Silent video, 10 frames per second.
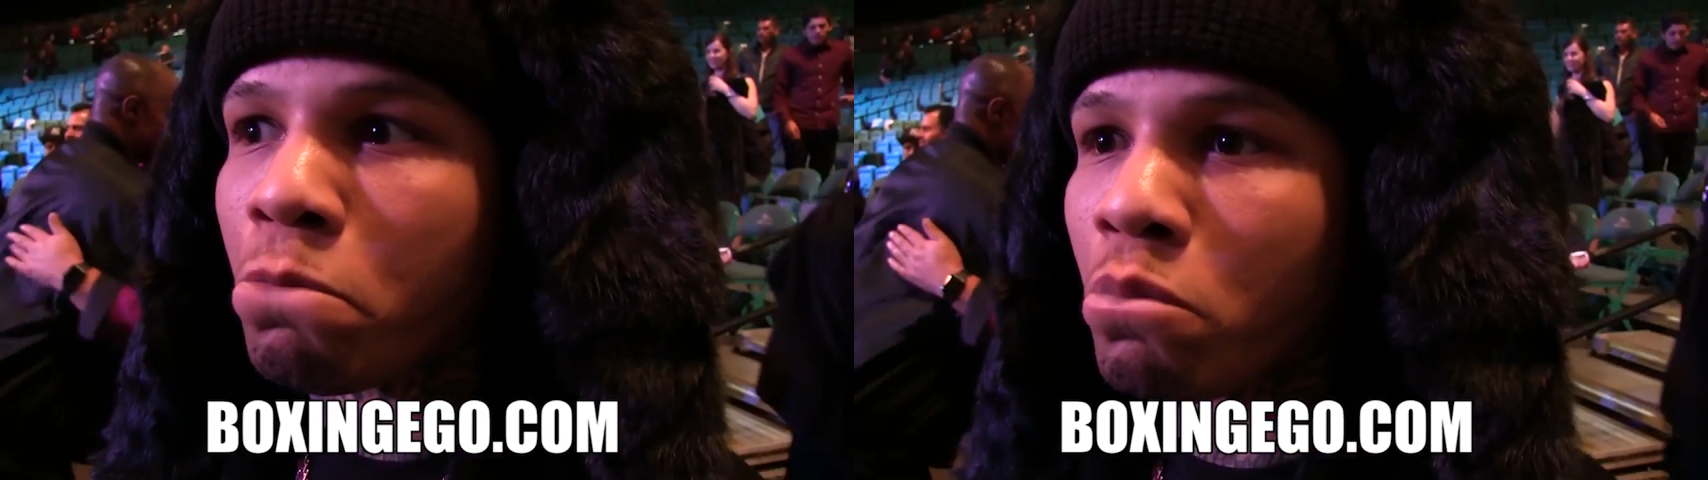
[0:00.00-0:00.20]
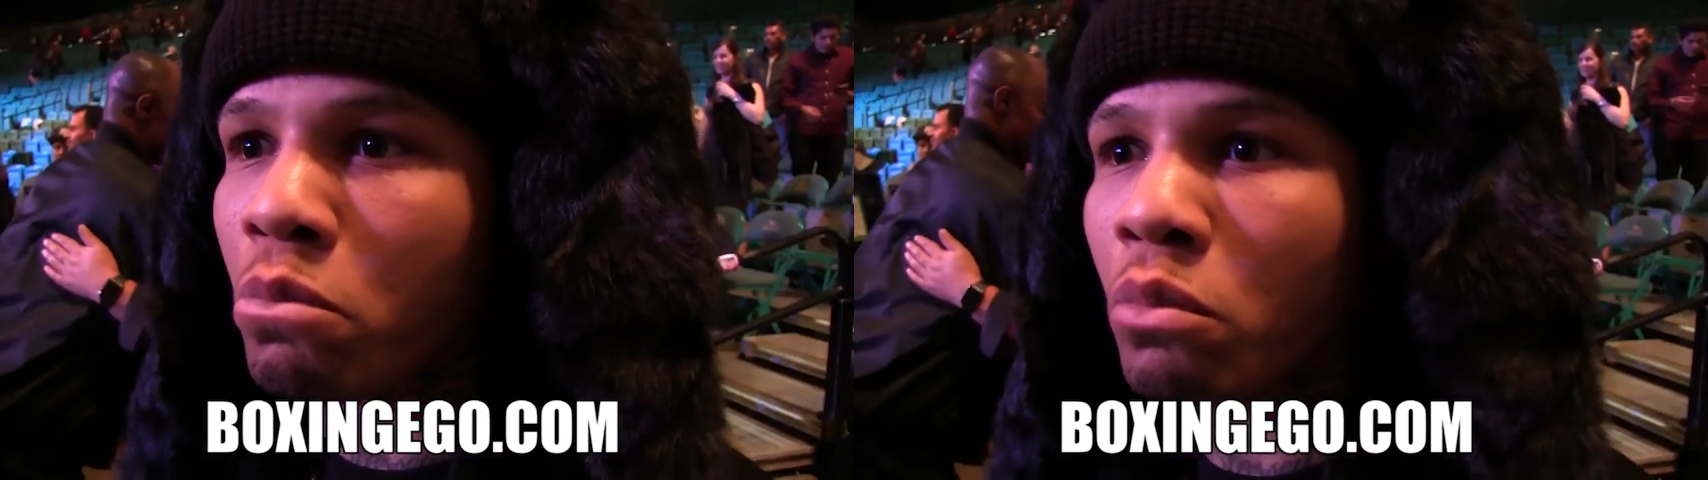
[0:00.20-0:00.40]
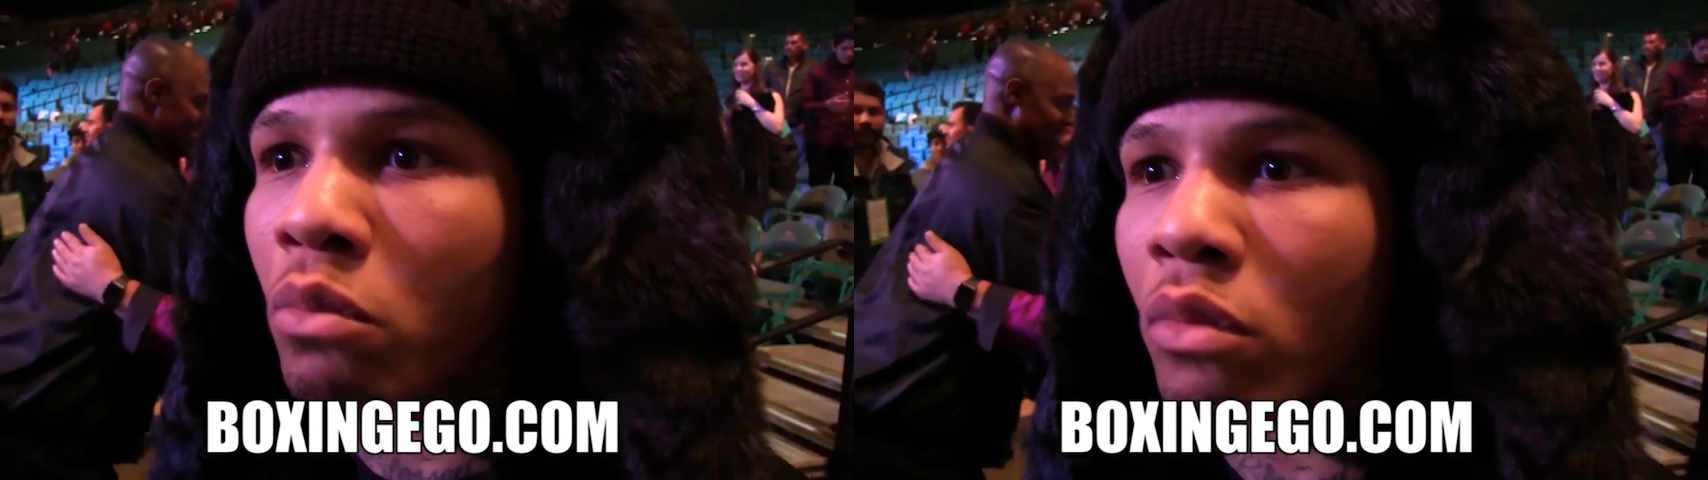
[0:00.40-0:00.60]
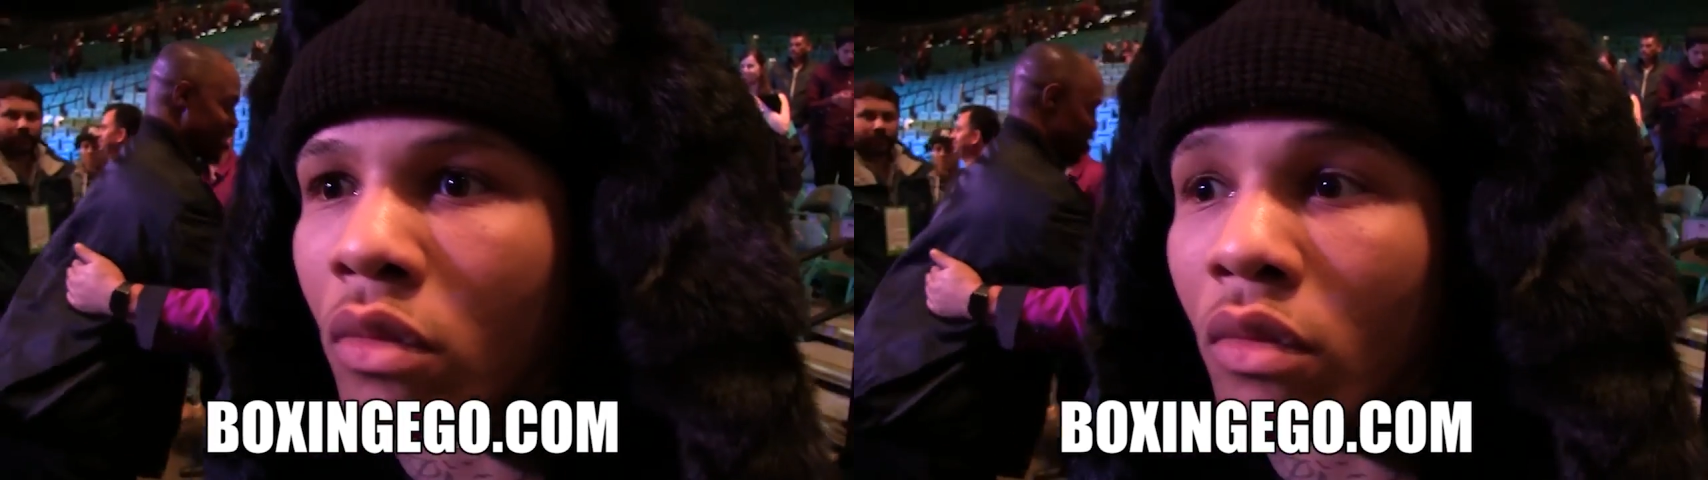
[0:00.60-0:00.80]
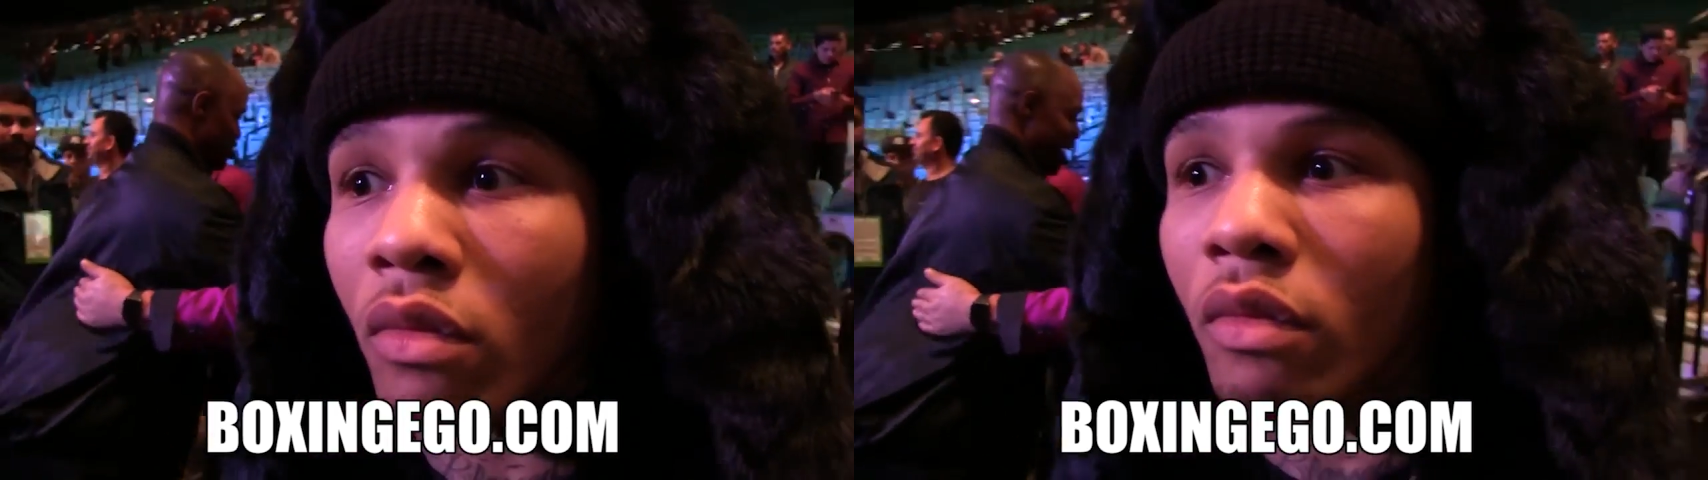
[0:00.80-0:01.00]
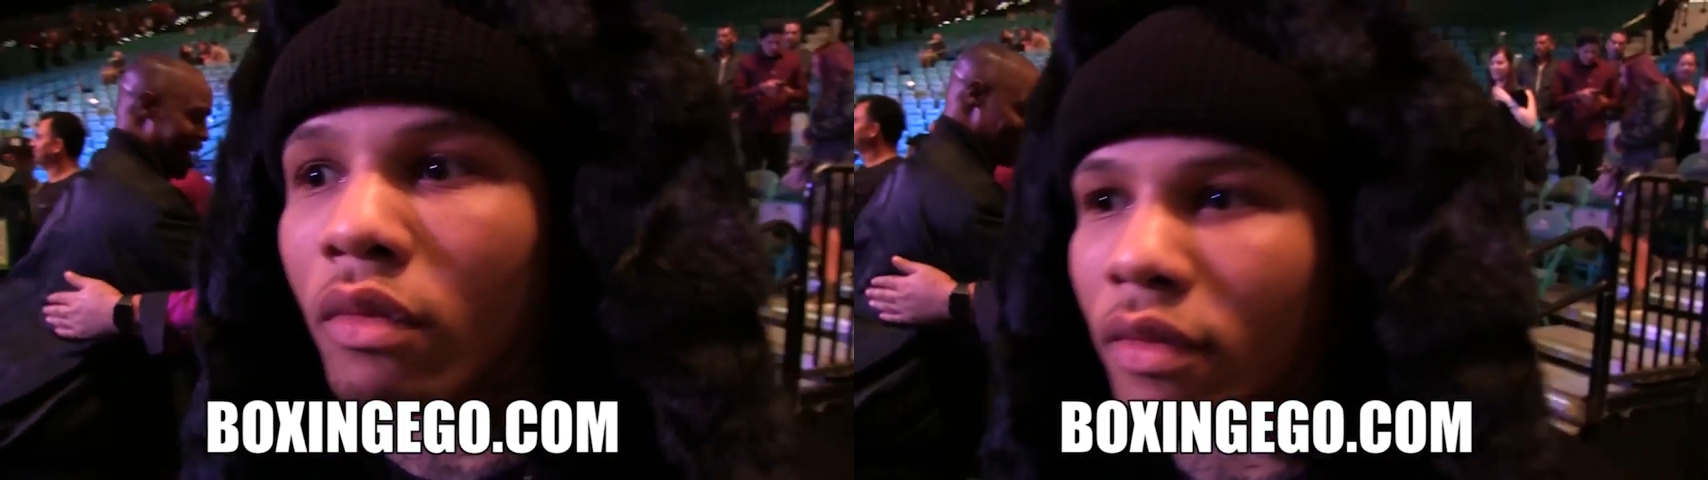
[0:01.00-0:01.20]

he mentioned, I think,